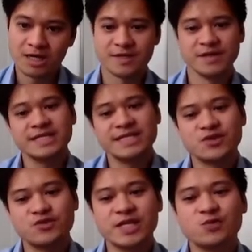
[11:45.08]
So this
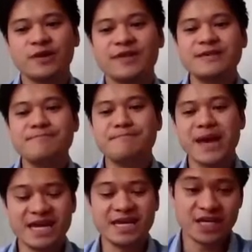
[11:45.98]
illustrates one of the
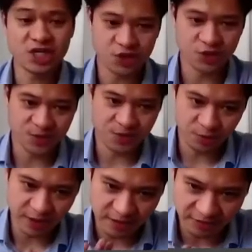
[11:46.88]
main issues you'll
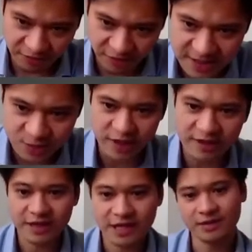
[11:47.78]
be confronted with
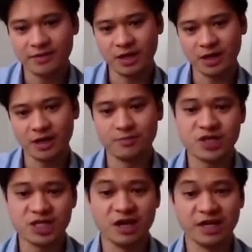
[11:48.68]
in
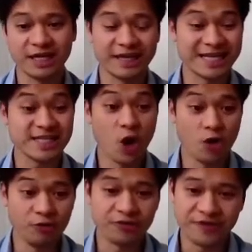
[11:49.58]
machine learning, and that's
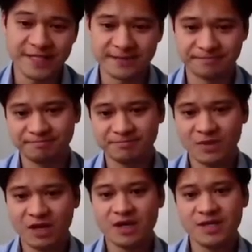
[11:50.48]
overfitting.
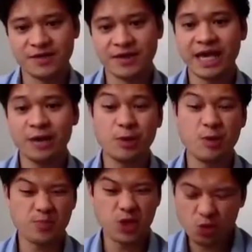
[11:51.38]
So here we were
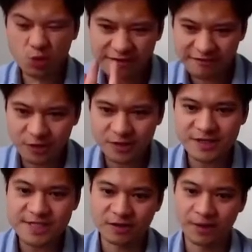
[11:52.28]
purely
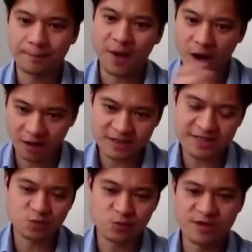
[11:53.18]
focused on the
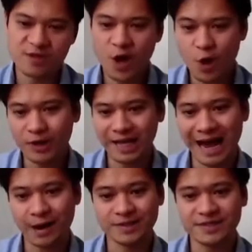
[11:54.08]
past with no
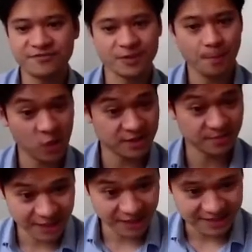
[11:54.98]
allowance for the
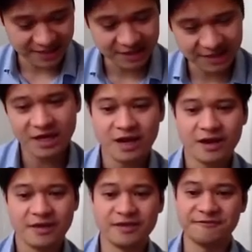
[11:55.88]
possibility
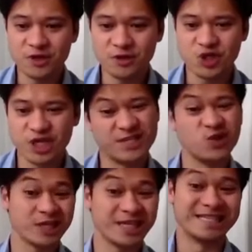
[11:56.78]
that the future is
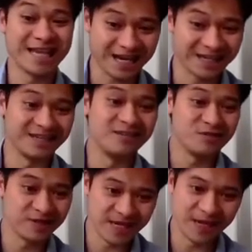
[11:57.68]
not exactly
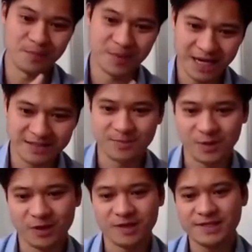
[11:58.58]
the same as the
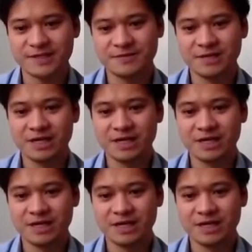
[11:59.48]
past.